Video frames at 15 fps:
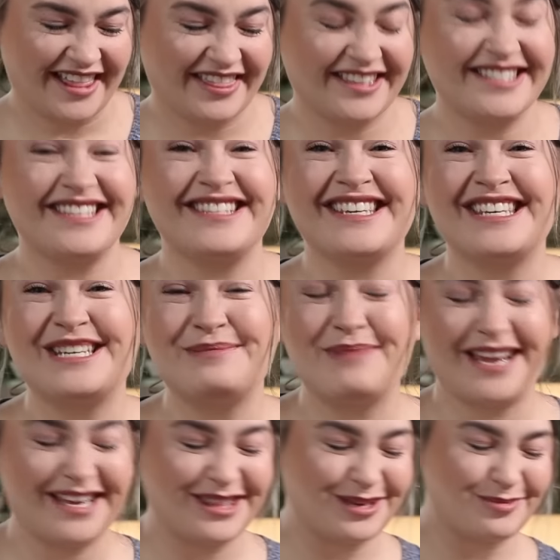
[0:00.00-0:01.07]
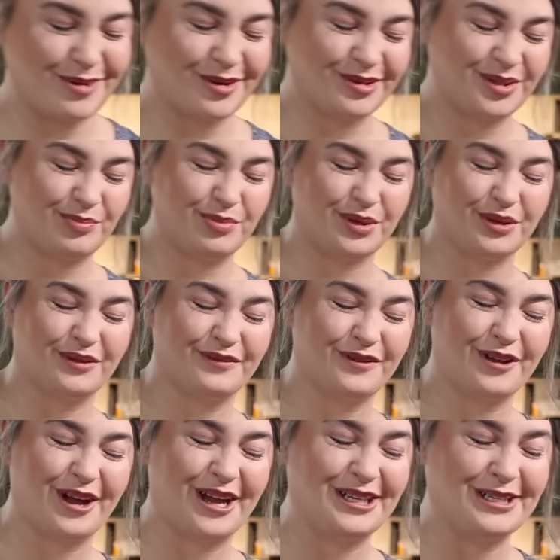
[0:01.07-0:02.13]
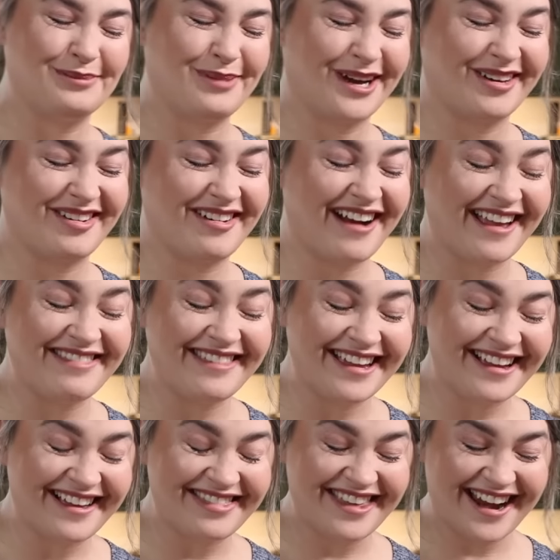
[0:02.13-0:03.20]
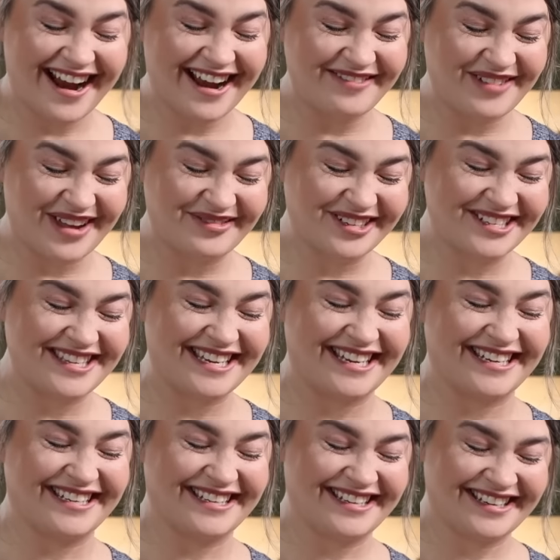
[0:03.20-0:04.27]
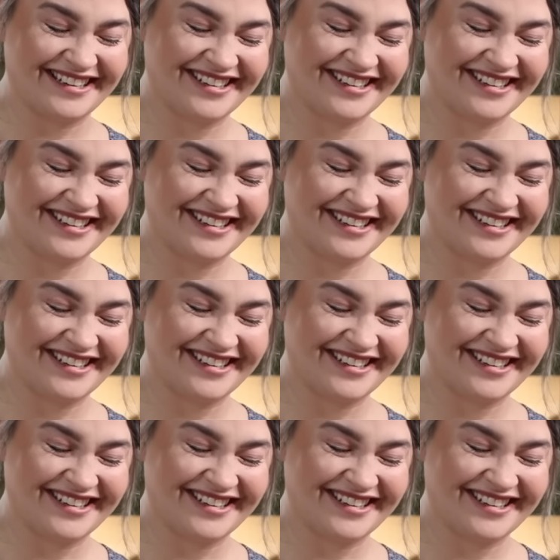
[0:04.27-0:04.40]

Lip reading: This is gonna make the most beautiful onion powder I think that I have ever seen.